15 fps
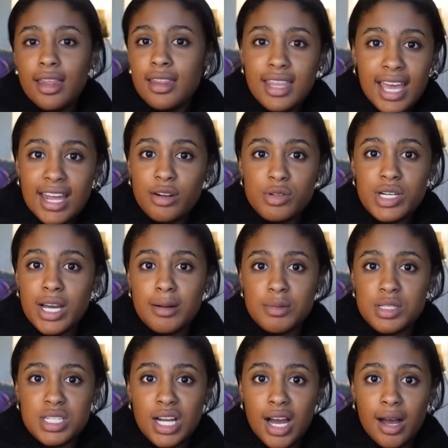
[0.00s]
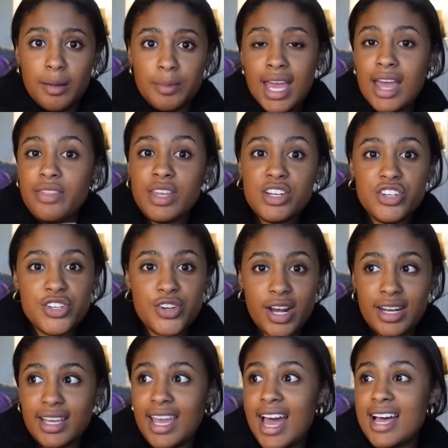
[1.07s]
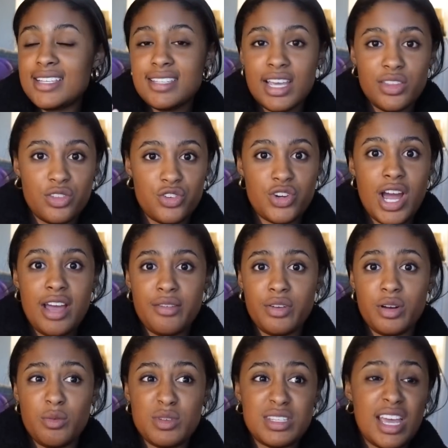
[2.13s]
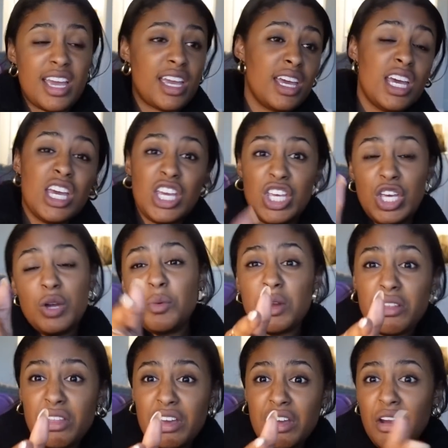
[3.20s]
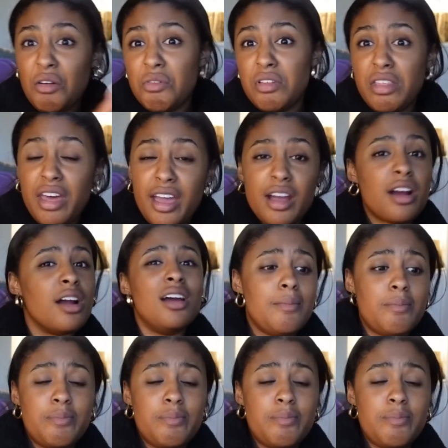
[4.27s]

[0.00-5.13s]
They had no time to stop. And then she tried to gaslight the driver and was like, "You were looking over there."